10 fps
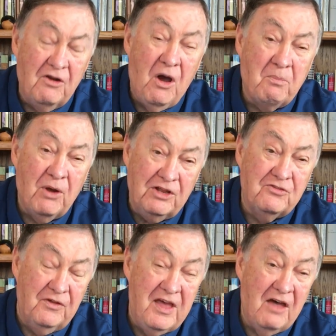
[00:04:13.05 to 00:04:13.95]
no
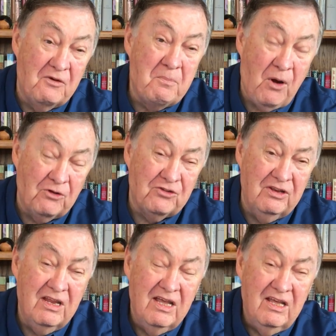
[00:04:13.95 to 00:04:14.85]
prints for the other
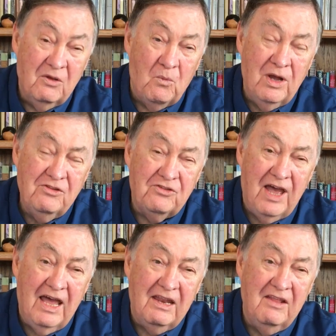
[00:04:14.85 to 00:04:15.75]
person, one
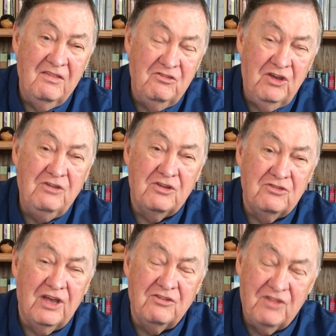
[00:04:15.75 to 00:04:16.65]
set, and
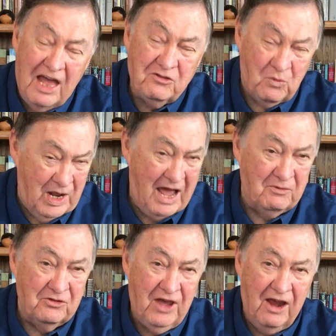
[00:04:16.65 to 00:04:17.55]
Jesus says, that's when I
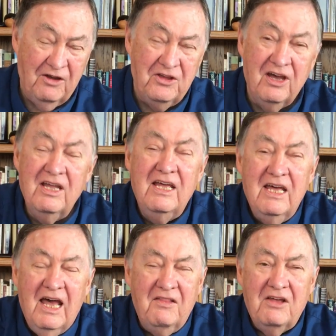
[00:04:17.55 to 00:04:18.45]
was carrying you.
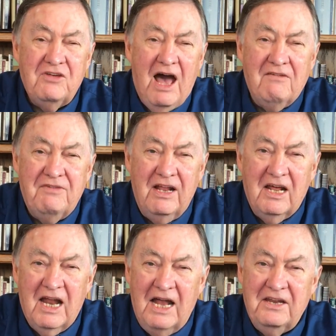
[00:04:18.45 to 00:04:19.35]
And that's how I
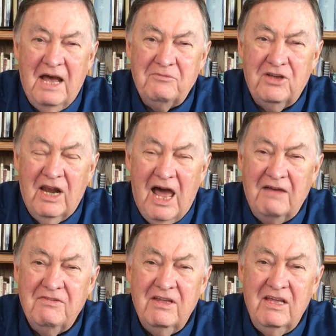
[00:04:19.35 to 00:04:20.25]
feel a lot of times in
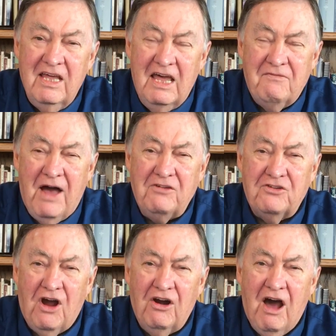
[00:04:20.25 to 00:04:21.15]
life. If I
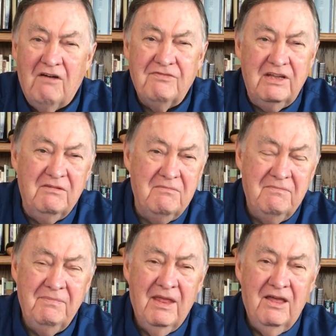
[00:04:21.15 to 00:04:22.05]
start off
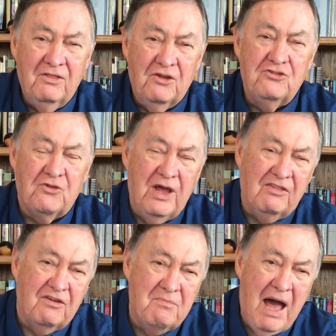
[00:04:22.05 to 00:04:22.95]
in the
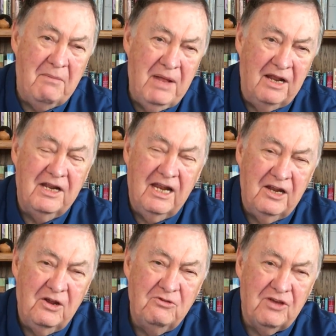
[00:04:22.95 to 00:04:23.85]
strength of my ability
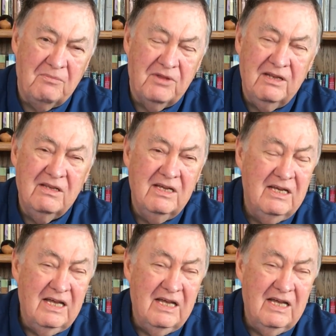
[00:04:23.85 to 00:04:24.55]
to do something,